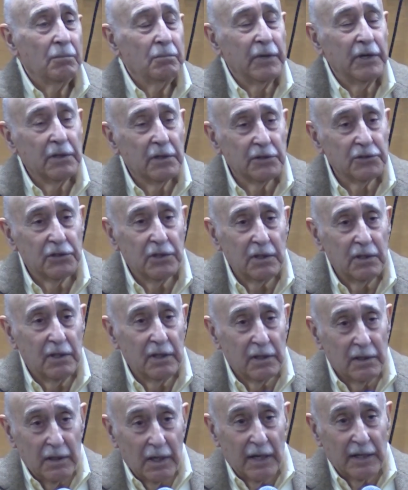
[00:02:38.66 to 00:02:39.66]
because he
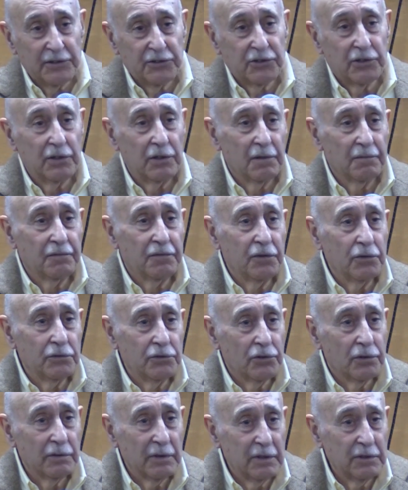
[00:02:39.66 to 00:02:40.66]
did not see a
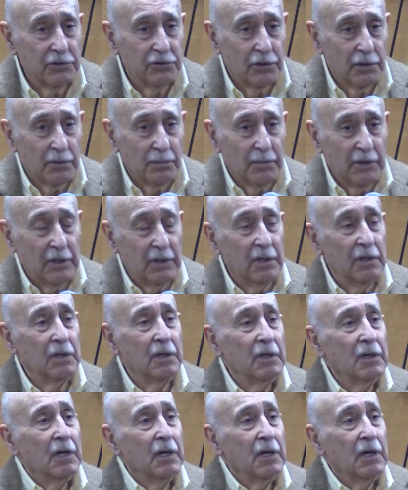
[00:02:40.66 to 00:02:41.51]
future in Germany.